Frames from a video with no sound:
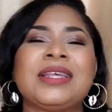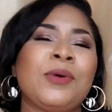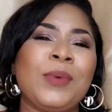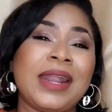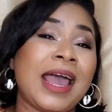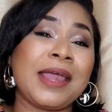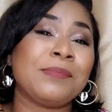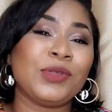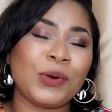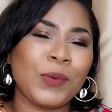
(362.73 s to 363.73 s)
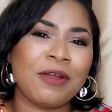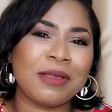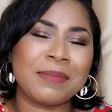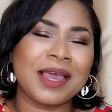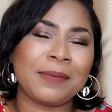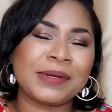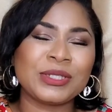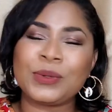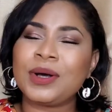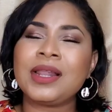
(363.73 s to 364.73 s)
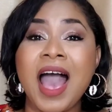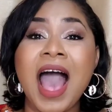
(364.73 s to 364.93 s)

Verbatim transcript: when I am not wearing makeup at all.